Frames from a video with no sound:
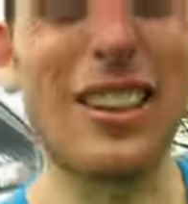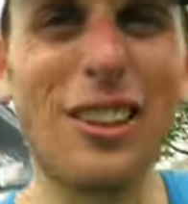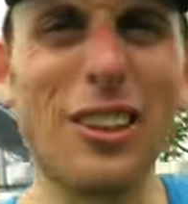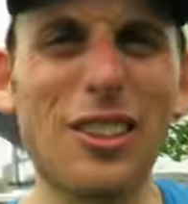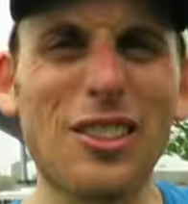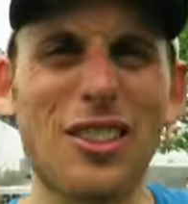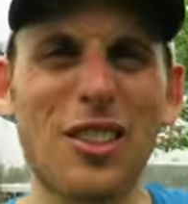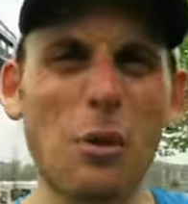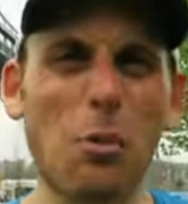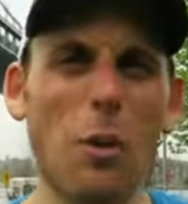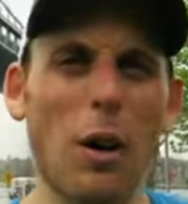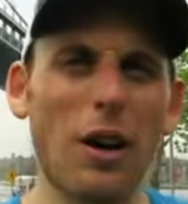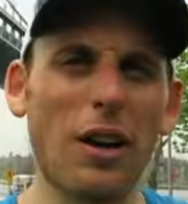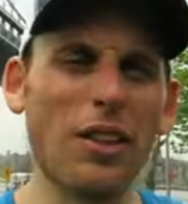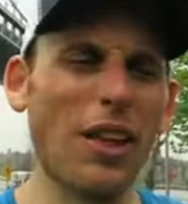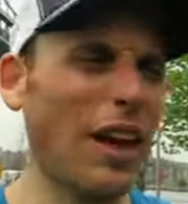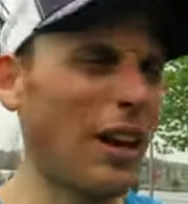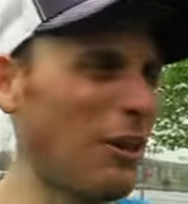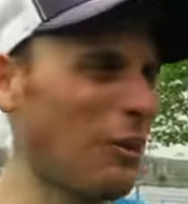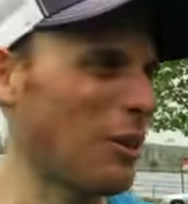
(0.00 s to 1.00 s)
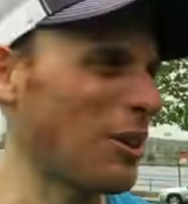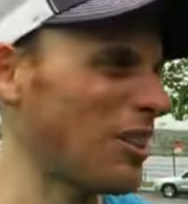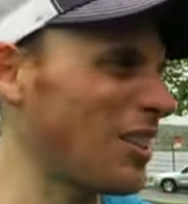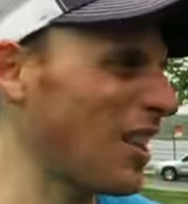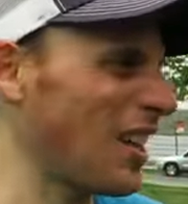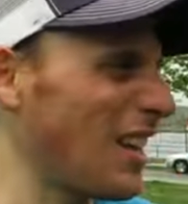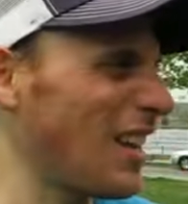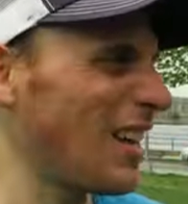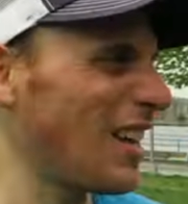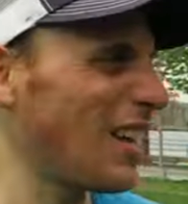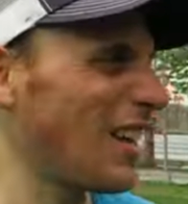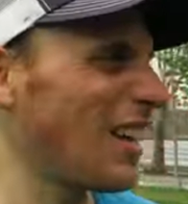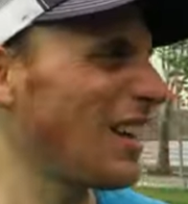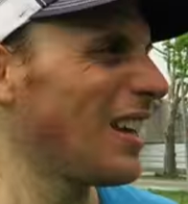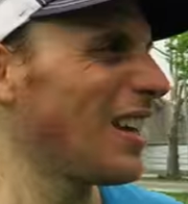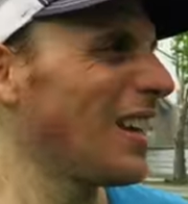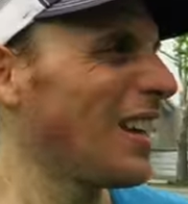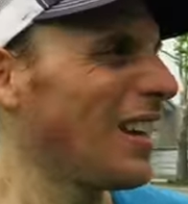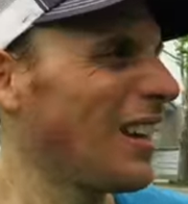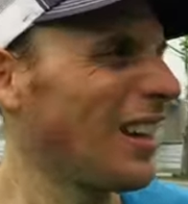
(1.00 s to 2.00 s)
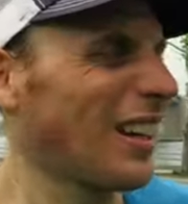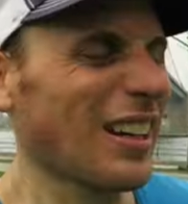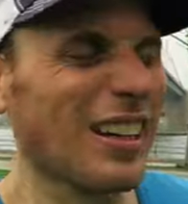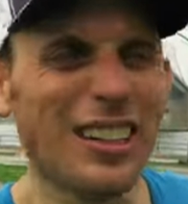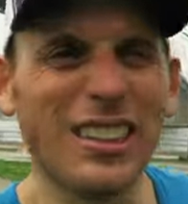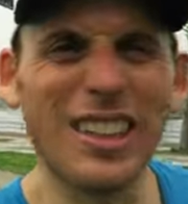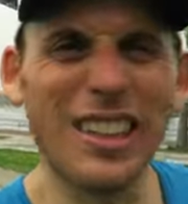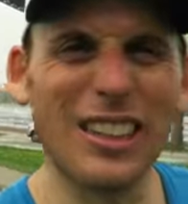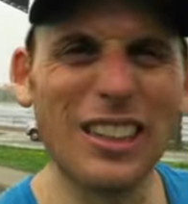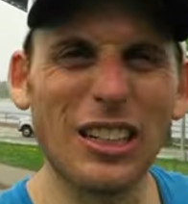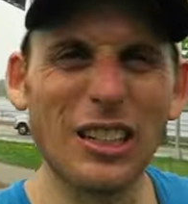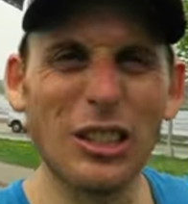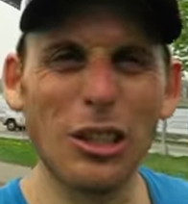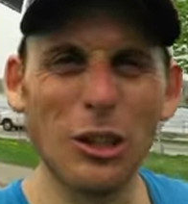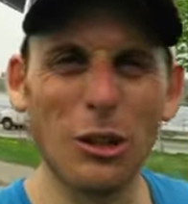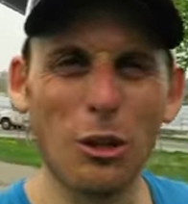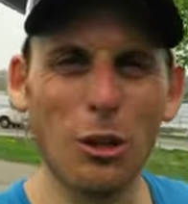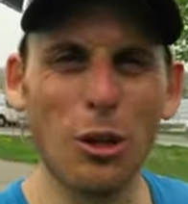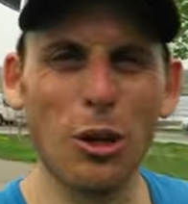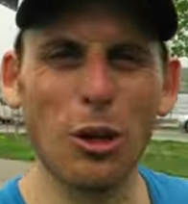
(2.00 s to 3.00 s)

I heard somewhere that it was a good thing to do.